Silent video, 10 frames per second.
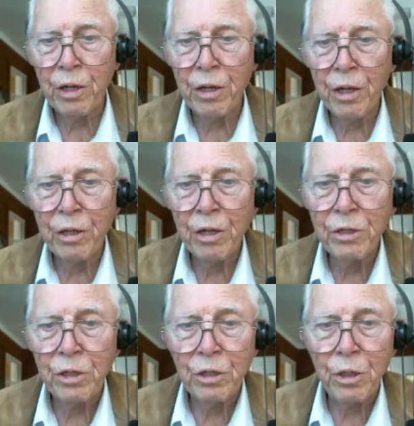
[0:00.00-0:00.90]
And
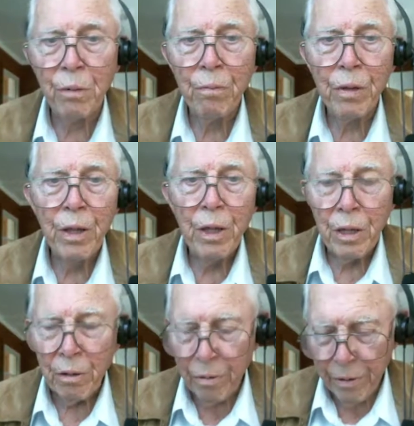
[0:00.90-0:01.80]
this is a,
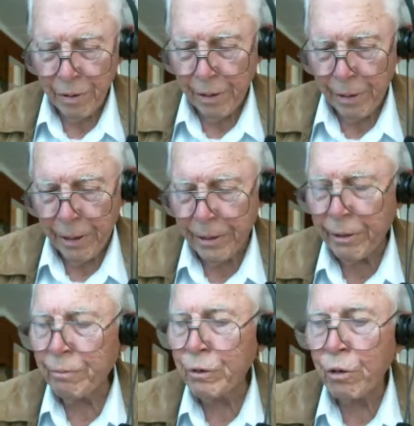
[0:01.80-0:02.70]

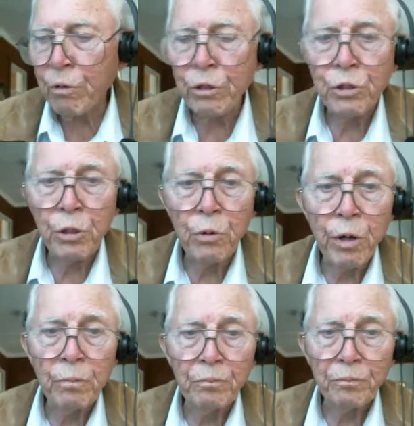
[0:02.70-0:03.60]
I'm going to
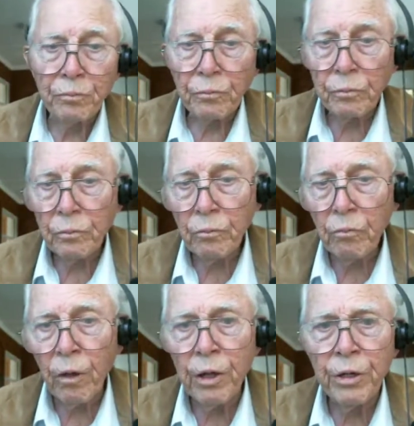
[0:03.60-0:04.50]
show
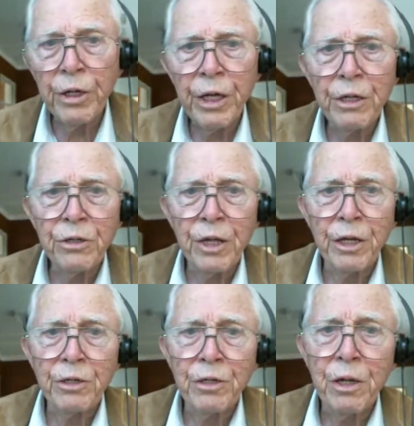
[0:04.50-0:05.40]
a, a disc
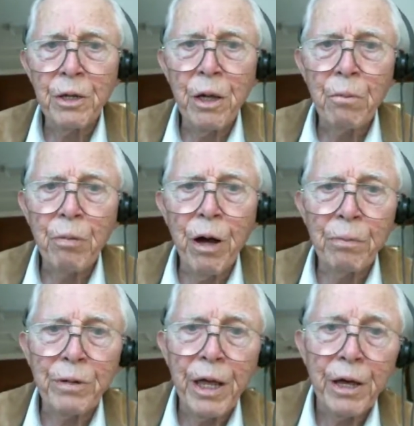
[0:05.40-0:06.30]
that's
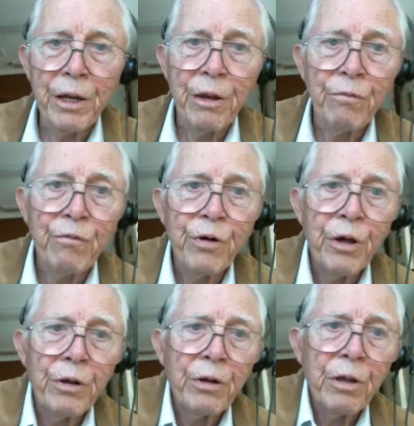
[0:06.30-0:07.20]
popped out in
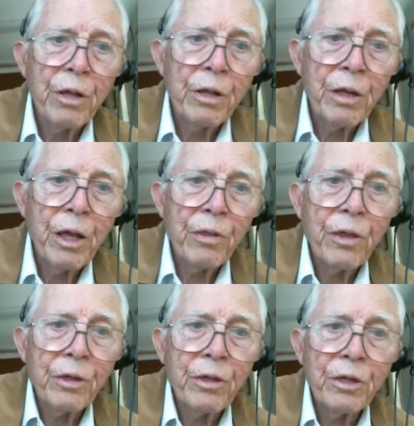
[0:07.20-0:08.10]
front. I
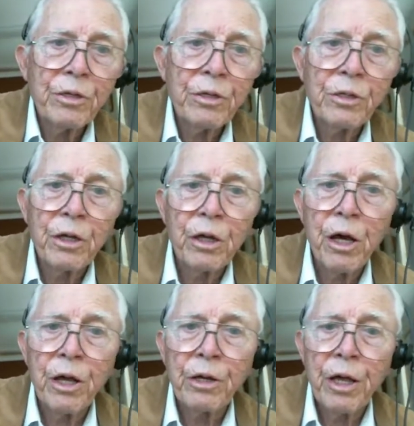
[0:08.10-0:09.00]
think this is the
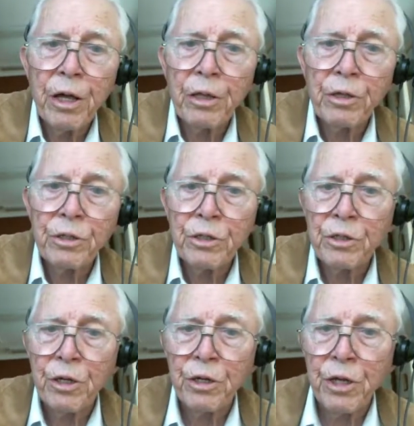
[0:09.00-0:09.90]
condyle, this
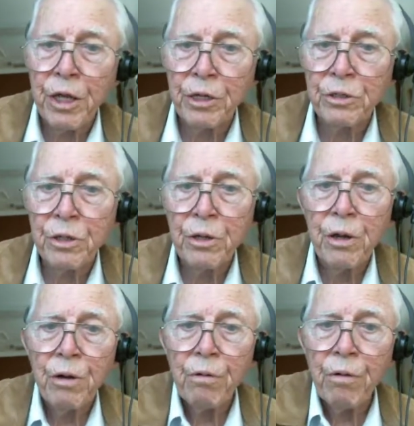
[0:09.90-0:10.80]
is the disc
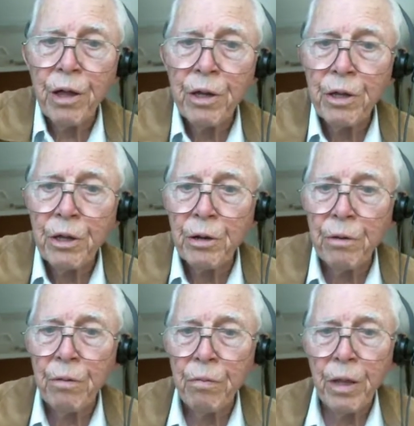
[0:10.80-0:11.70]
right
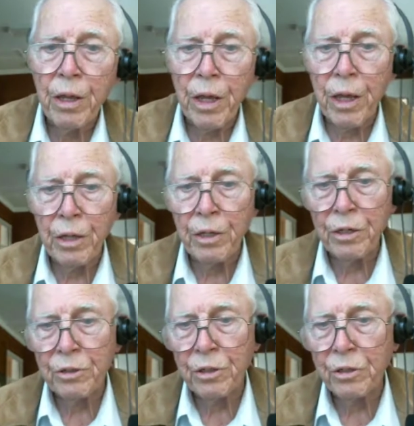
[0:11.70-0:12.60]
here, and
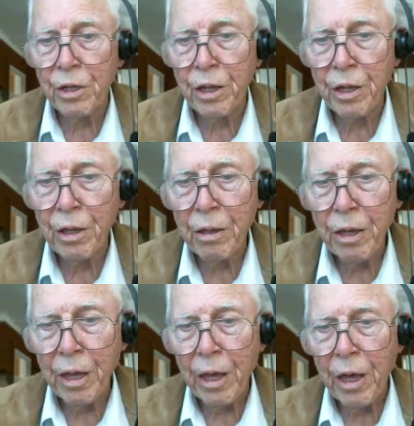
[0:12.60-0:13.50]
this is a
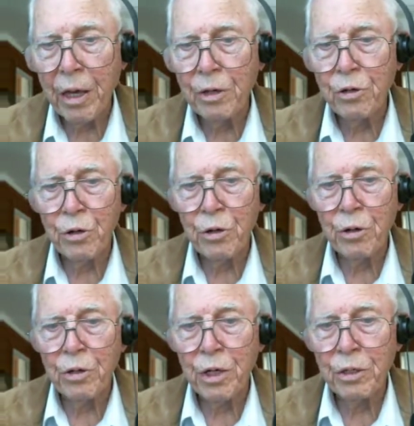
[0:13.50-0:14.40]

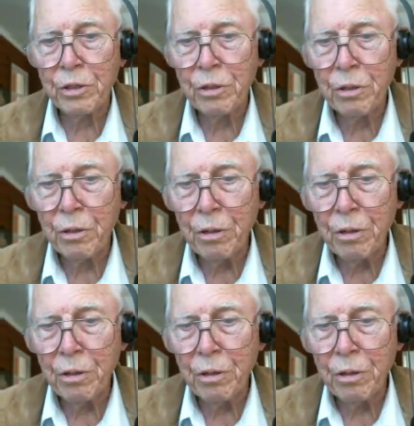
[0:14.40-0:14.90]
anterior disc.